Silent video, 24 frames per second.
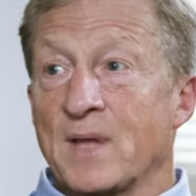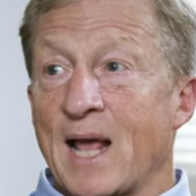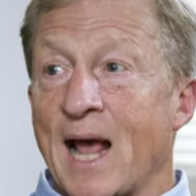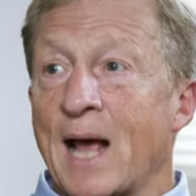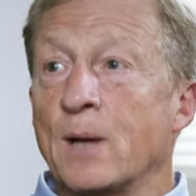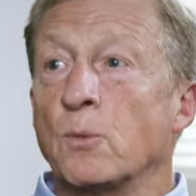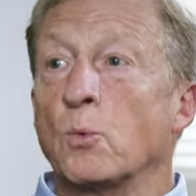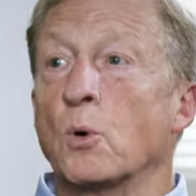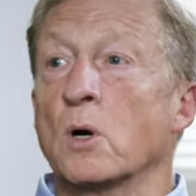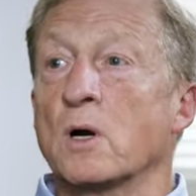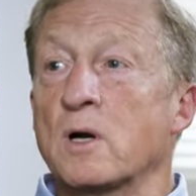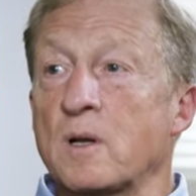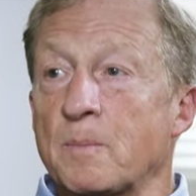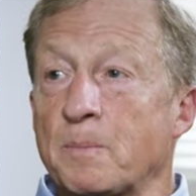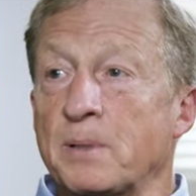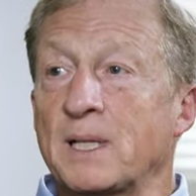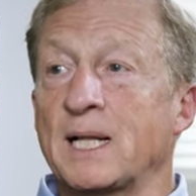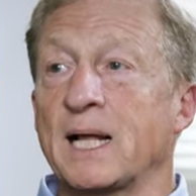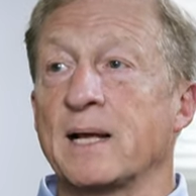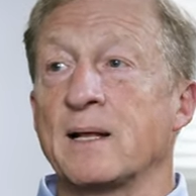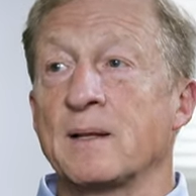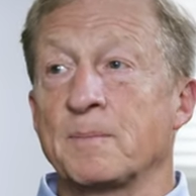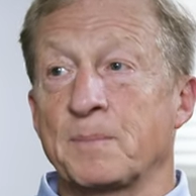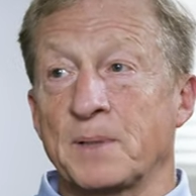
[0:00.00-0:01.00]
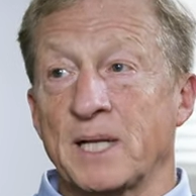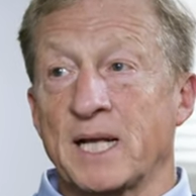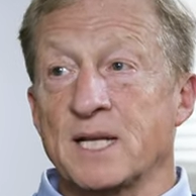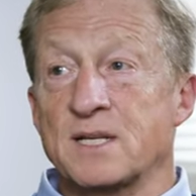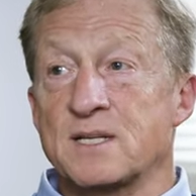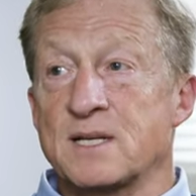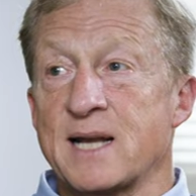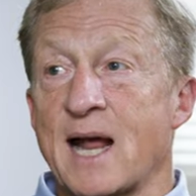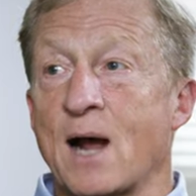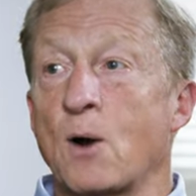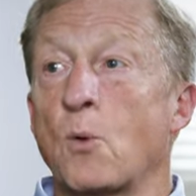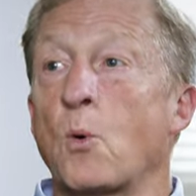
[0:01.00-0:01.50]
and we're at a pl
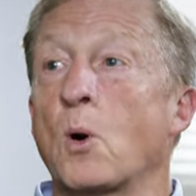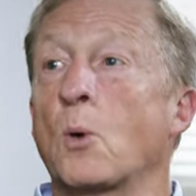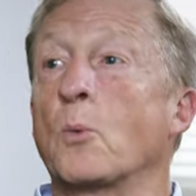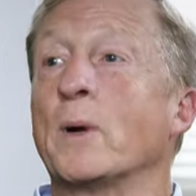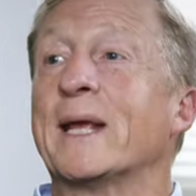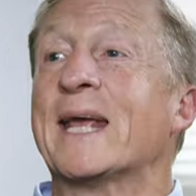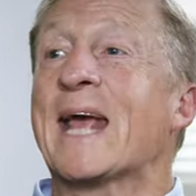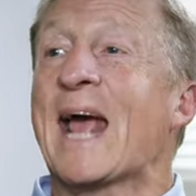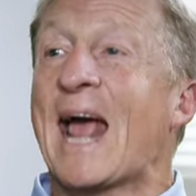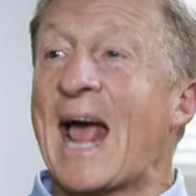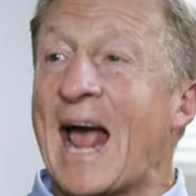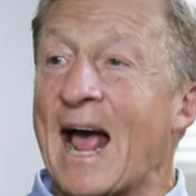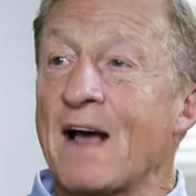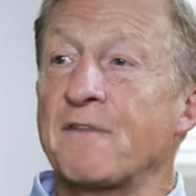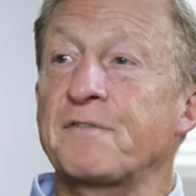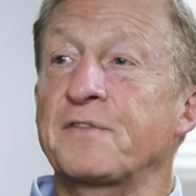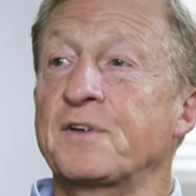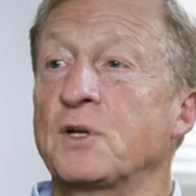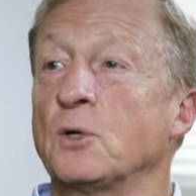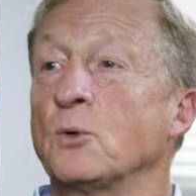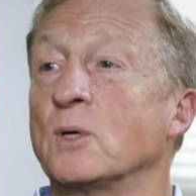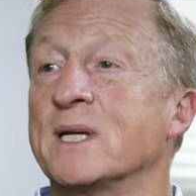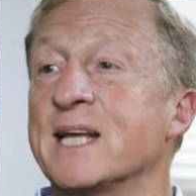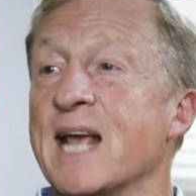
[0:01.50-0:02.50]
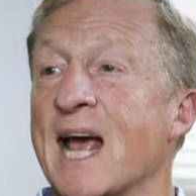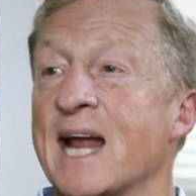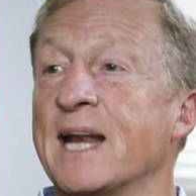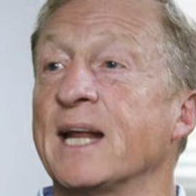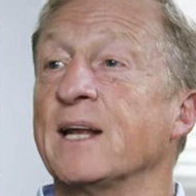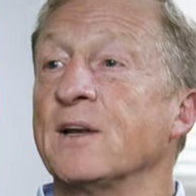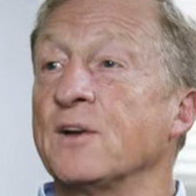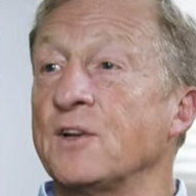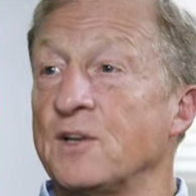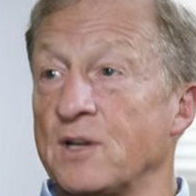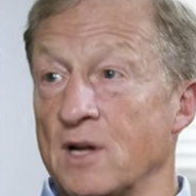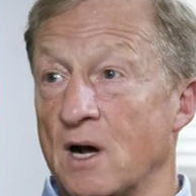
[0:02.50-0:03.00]
place now where we have to get
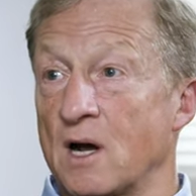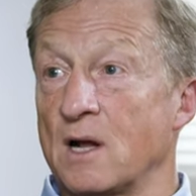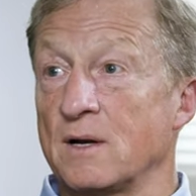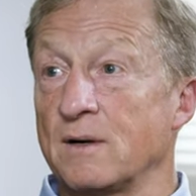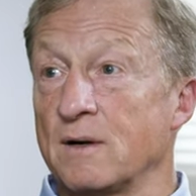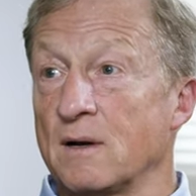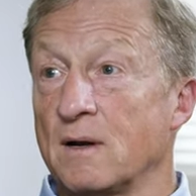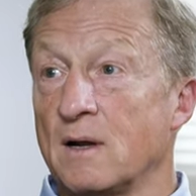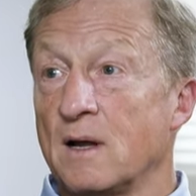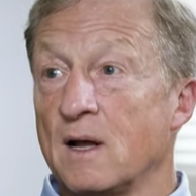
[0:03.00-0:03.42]
it done.